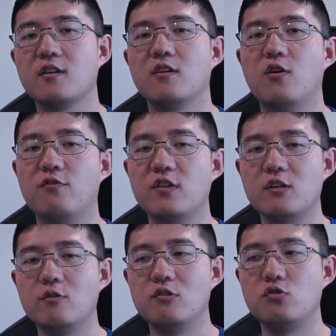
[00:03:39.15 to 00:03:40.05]
hopefully
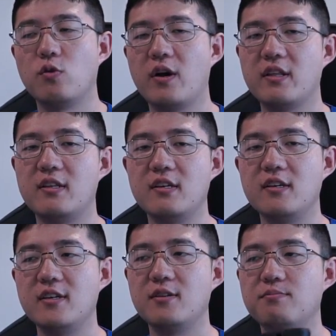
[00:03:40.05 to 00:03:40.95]
you enjoyed
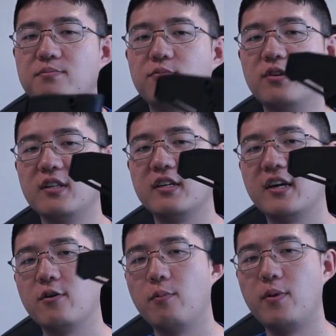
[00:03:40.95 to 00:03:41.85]
the really
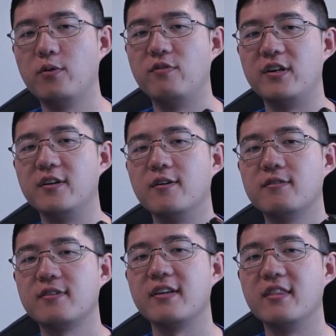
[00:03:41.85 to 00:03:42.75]
ghetto build
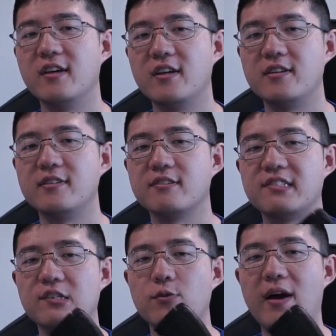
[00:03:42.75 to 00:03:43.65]
video, and then I'll
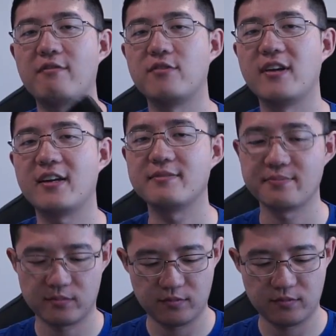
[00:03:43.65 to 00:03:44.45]
see you after that.